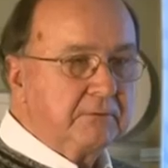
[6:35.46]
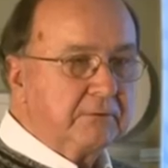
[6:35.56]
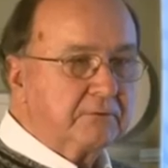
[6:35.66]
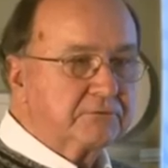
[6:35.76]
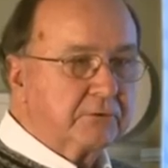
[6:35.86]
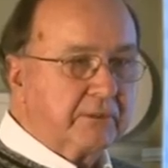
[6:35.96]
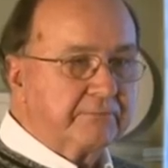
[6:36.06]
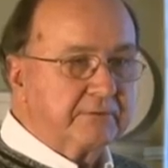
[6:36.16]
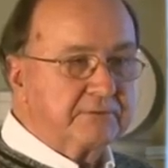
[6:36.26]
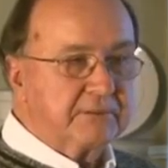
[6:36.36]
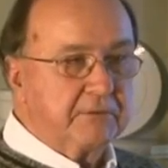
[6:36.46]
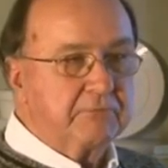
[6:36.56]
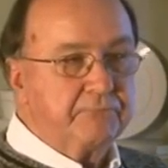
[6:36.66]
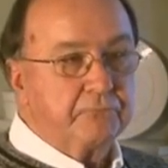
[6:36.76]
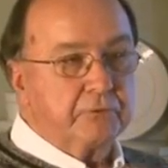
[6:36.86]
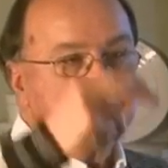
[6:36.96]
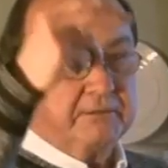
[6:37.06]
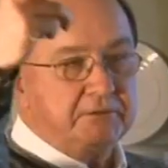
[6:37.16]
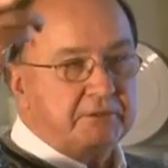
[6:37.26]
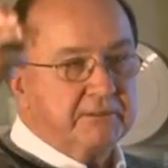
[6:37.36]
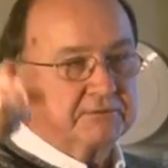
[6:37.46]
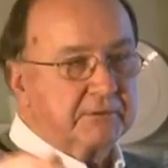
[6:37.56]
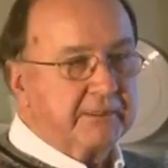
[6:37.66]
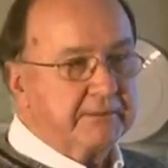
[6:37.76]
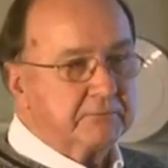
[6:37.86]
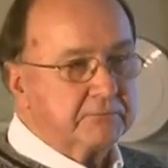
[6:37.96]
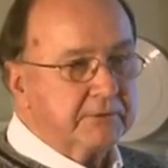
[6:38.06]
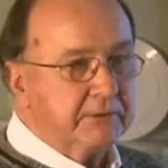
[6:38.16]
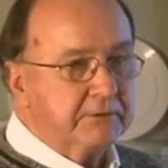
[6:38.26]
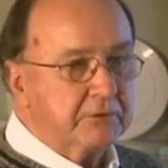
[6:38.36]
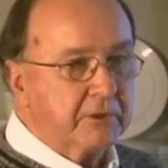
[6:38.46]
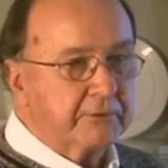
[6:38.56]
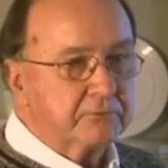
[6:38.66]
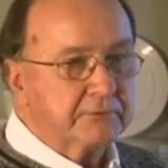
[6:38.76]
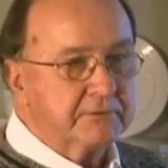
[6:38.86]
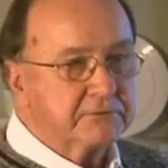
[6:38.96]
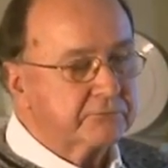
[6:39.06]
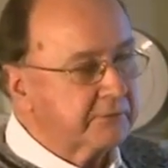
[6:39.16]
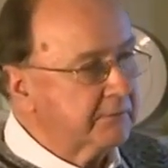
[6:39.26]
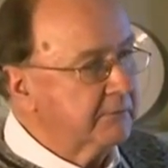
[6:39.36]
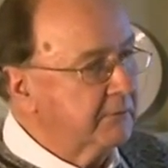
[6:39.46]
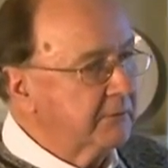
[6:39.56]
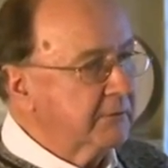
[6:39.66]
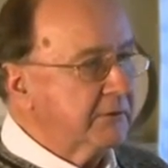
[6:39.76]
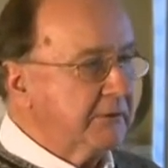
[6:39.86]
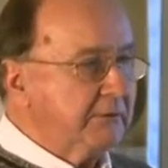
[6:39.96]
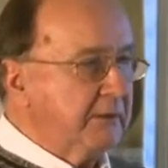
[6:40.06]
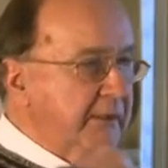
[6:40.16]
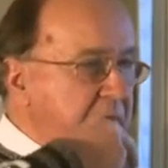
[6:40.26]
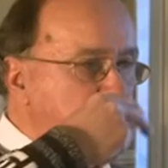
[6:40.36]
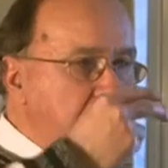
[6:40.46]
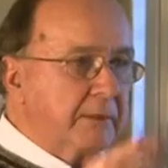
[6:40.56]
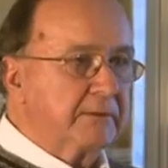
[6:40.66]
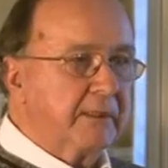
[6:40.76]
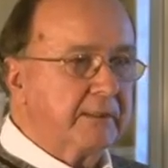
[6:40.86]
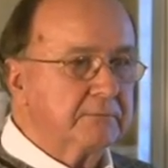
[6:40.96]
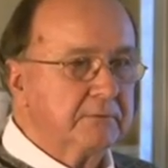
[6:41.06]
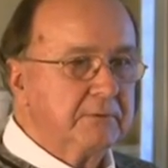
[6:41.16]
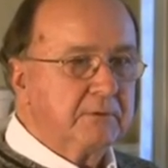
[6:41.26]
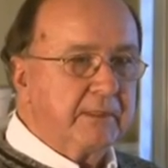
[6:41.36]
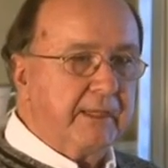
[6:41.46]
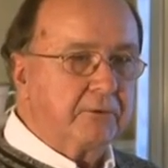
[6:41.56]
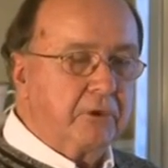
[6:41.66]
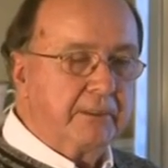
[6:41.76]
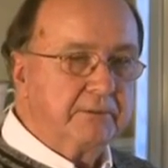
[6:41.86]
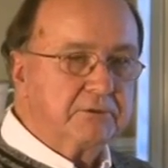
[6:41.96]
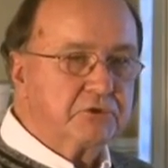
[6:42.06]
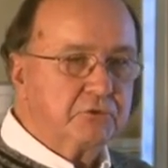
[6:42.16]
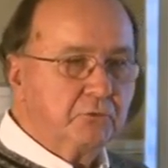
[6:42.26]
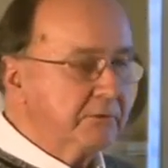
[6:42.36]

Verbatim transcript: you know, sort of as Henry Ford did years later in the auto industry. He kind of brought that, that on in the shoe